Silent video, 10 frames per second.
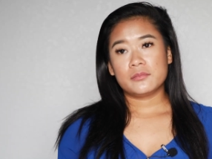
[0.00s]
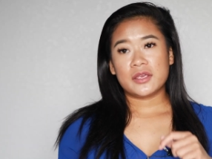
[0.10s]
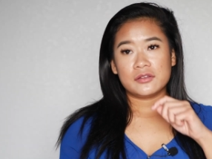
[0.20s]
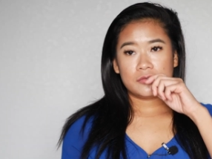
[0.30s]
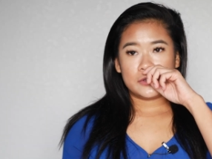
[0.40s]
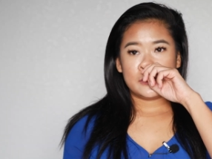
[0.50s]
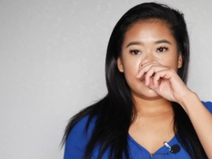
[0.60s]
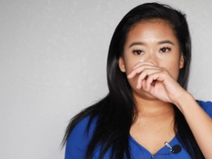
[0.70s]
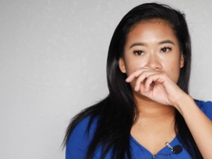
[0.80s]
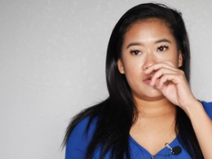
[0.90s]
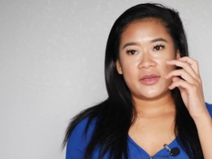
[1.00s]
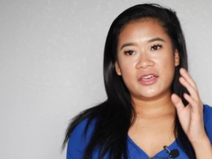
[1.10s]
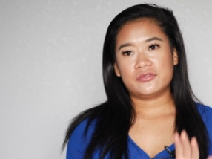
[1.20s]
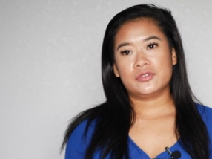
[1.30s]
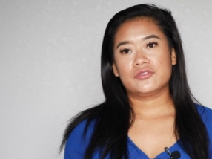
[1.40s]
manually figure out
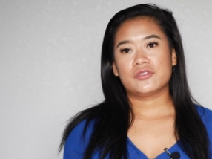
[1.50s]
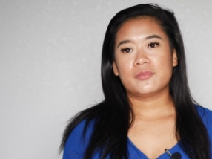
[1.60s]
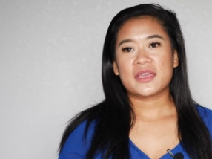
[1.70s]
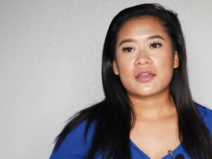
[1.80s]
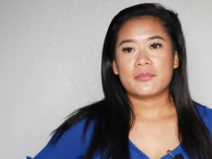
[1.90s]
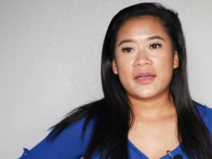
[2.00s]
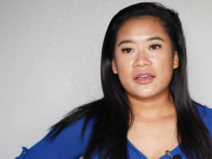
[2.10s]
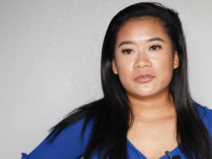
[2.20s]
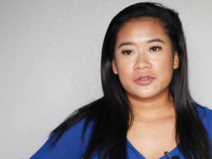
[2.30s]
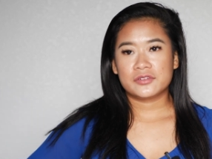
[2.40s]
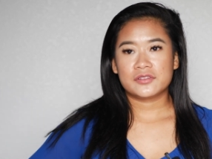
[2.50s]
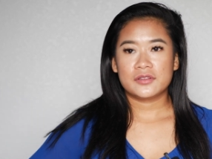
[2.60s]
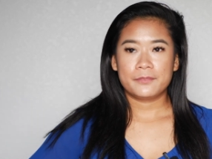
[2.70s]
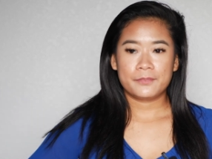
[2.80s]
passwords or make up passwords